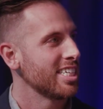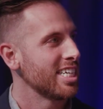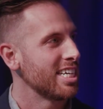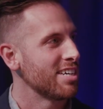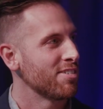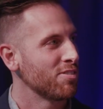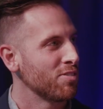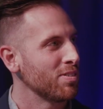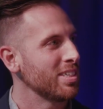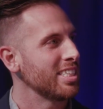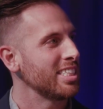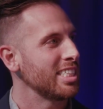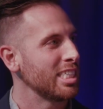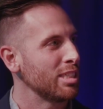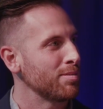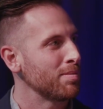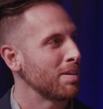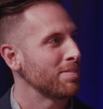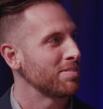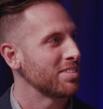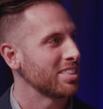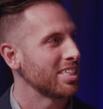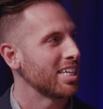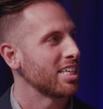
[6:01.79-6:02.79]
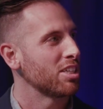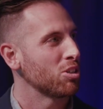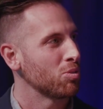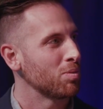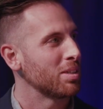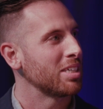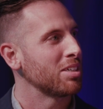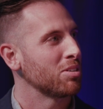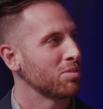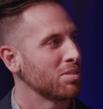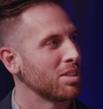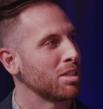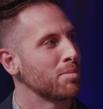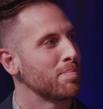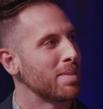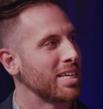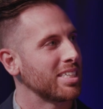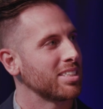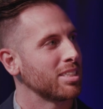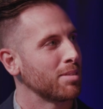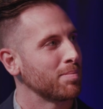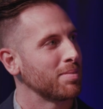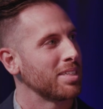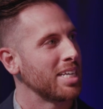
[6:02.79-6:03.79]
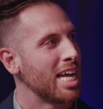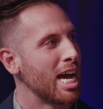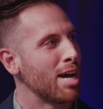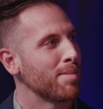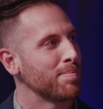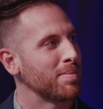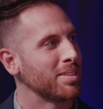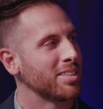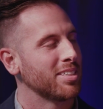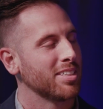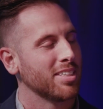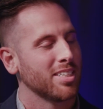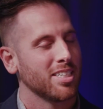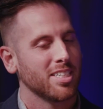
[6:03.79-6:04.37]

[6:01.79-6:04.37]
If we team up together, can really make something happen.